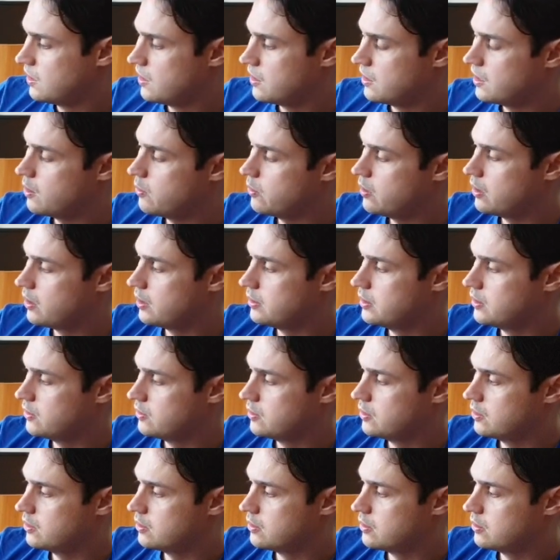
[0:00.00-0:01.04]
Yeah, well,
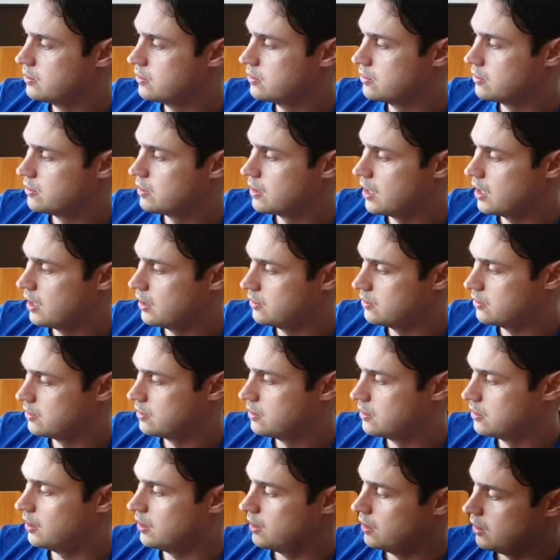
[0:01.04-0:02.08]
this has
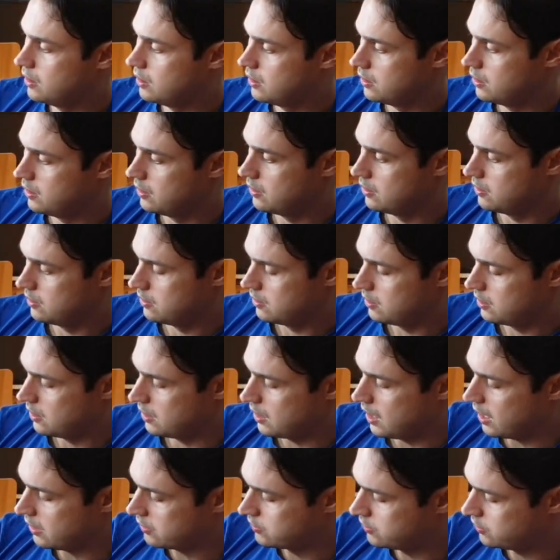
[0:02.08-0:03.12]
the
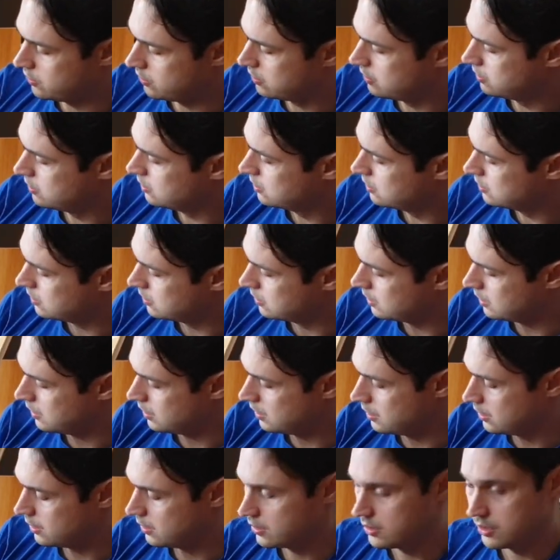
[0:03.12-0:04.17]
action
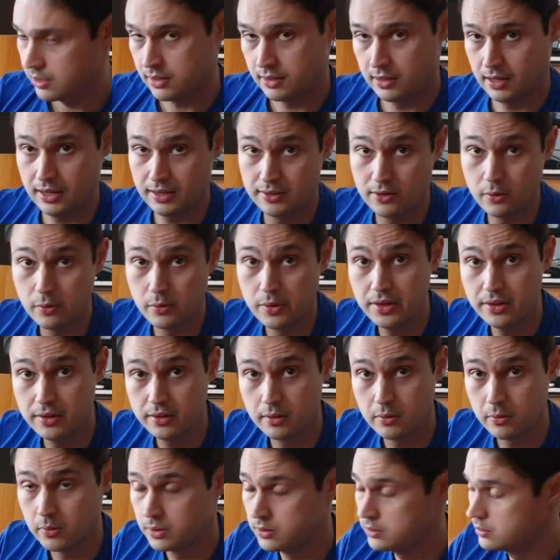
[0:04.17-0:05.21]
like the Reno
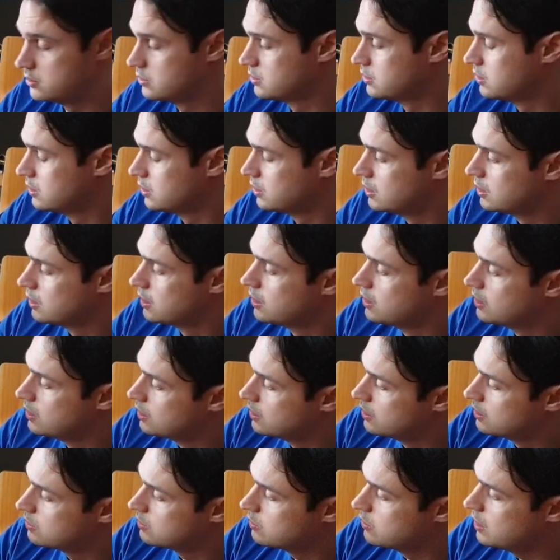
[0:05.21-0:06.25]
one.
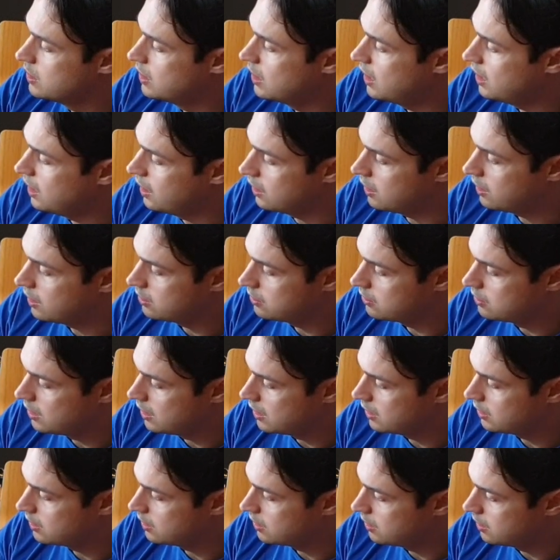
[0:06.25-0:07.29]
It's really high. I don't
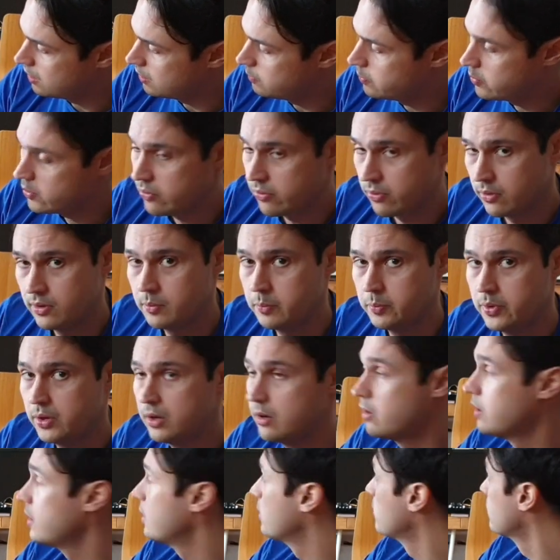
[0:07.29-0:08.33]
like it. I prefer the
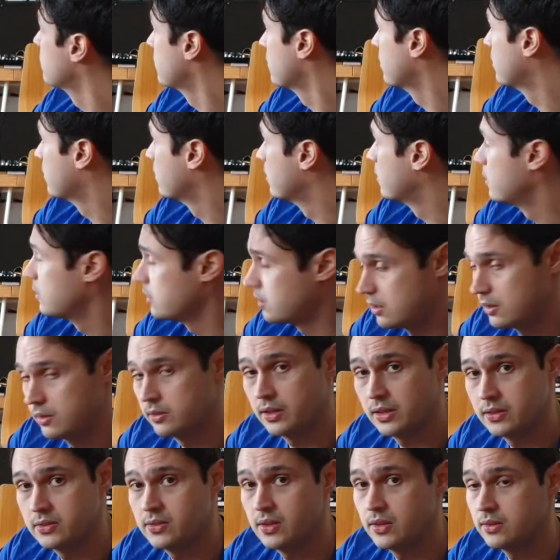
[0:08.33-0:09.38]
PRS in
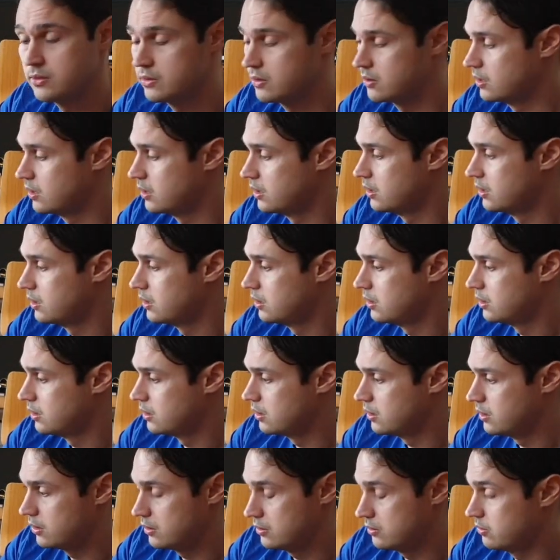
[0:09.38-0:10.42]
that sense.
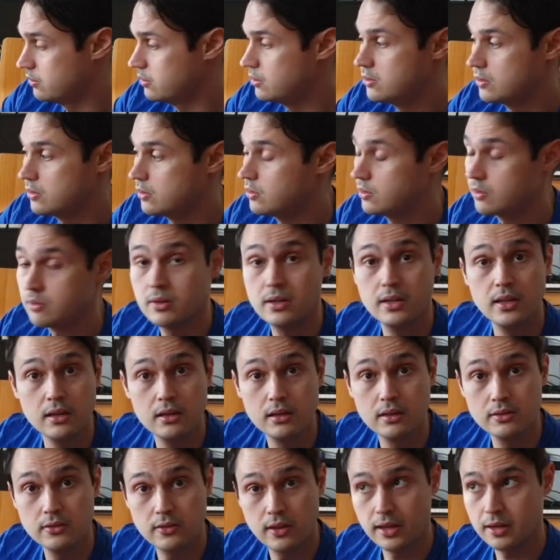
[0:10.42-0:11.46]
It's just
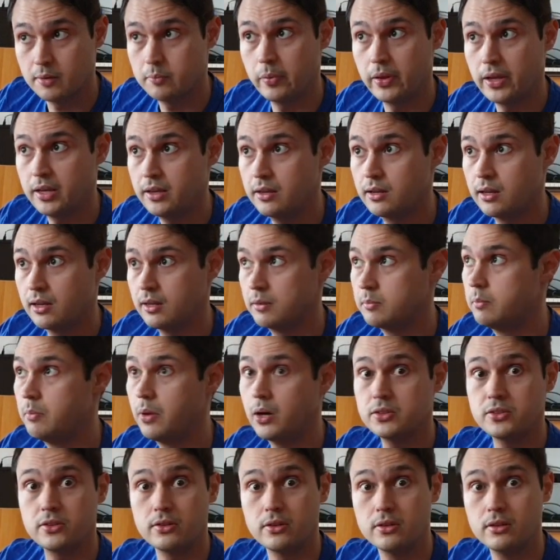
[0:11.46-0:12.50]
ridiculous, like playing like
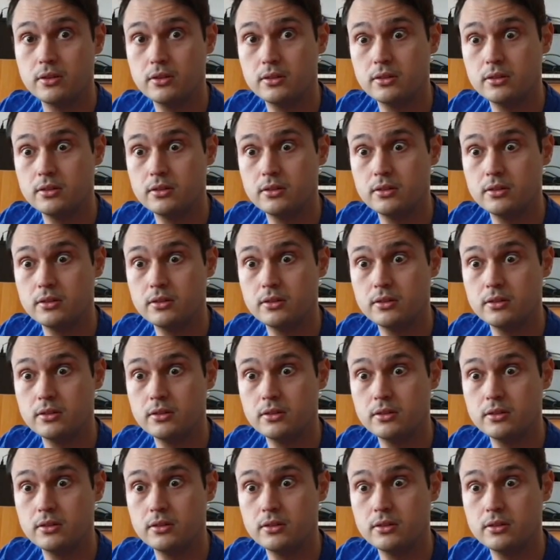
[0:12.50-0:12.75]
butter.